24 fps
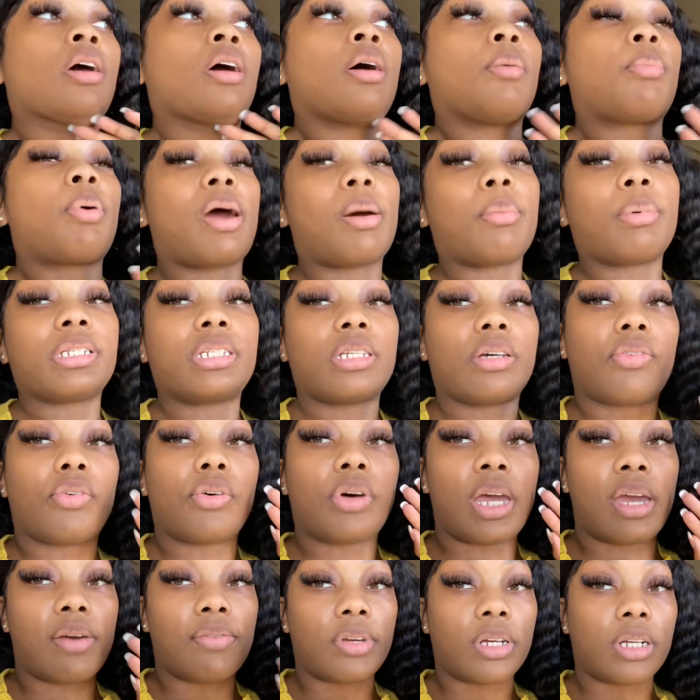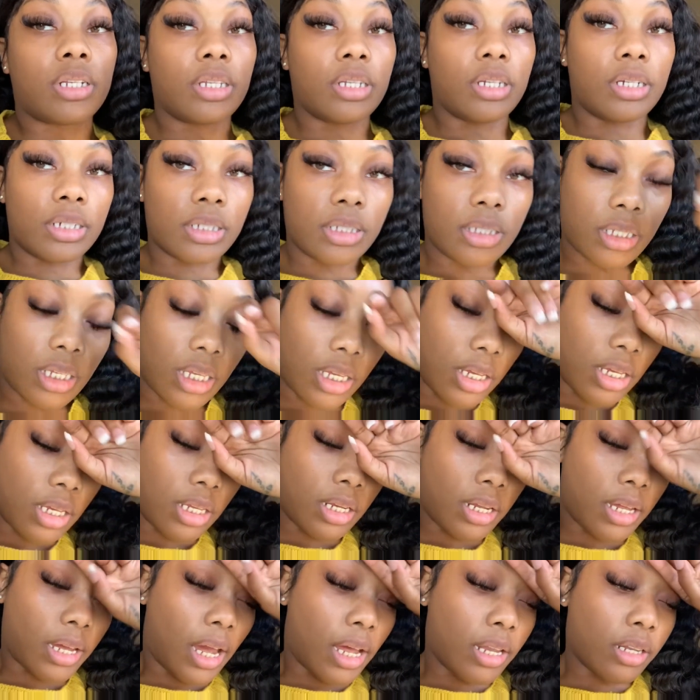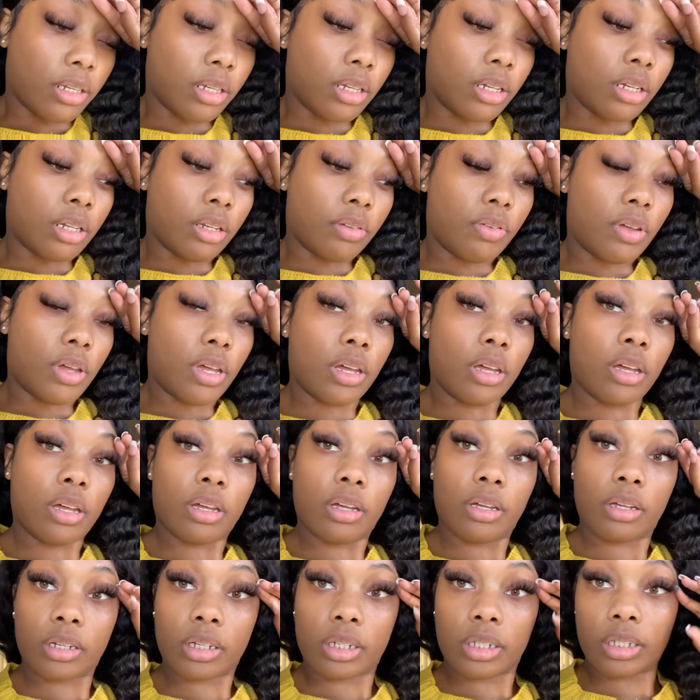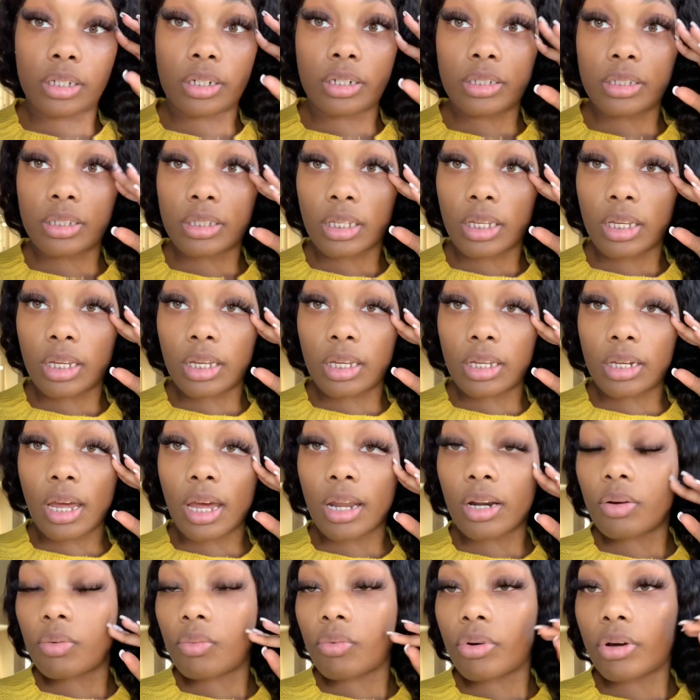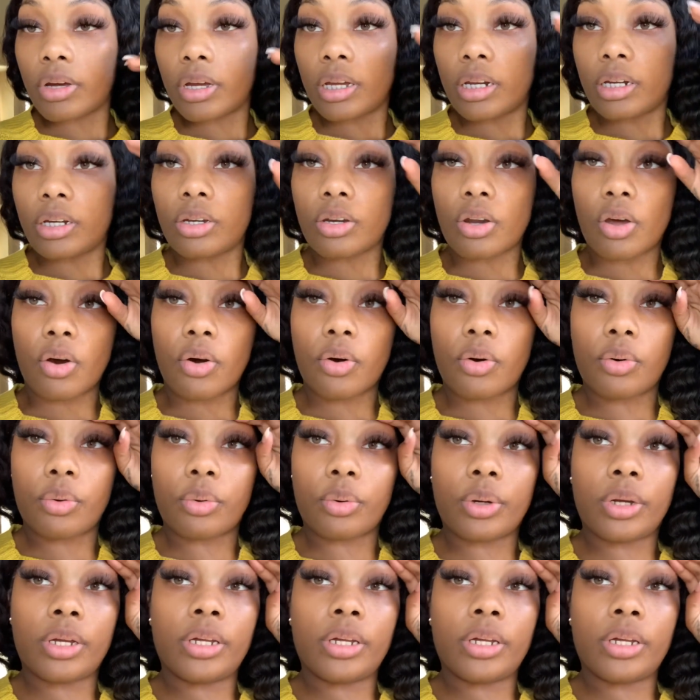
pride myself on having clear skin. Like I love clear skin. I don't want no,